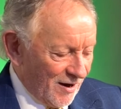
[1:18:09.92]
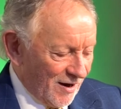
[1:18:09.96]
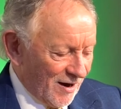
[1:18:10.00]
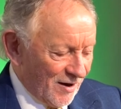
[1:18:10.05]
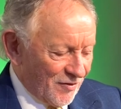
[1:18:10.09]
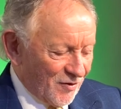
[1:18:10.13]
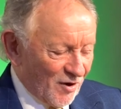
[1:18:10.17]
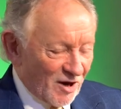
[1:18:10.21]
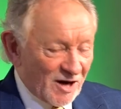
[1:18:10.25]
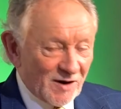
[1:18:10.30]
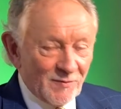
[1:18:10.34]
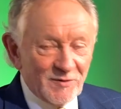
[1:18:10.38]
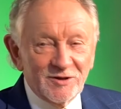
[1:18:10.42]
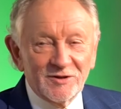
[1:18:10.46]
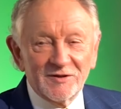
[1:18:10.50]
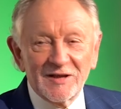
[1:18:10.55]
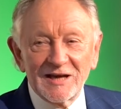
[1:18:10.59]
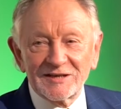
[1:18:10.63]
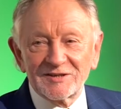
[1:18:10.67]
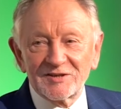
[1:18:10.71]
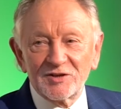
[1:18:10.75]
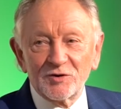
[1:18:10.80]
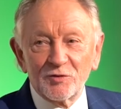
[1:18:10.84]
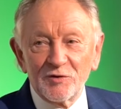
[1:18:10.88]
thought I would do that
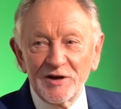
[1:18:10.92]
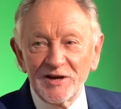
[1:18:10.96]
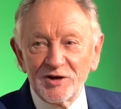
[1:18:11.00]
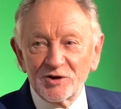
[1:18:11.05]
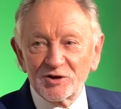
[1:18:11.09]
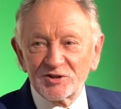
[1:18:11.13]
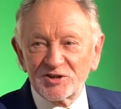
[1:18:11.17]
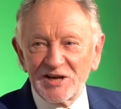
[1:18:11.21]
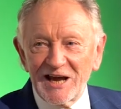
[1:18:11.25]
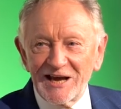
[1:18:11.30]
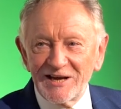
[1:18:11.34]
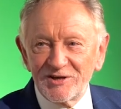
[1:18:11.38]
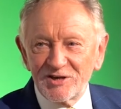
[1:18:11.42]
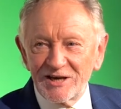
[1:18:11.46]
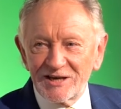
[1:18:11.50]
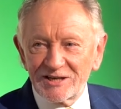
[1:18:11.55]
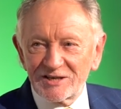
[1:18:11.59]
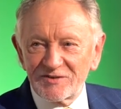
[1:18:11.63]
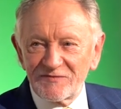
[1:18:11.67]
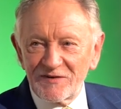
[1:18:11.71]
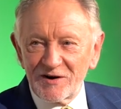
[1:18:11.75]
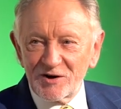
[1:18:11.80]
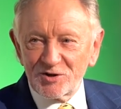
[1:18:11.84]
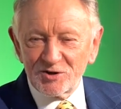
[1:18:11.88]
to the Reader's Digest
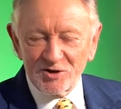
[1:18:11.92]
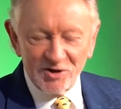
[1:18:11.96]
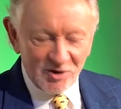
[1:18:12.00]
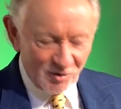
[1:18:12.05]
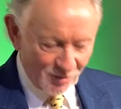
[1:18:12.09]
version.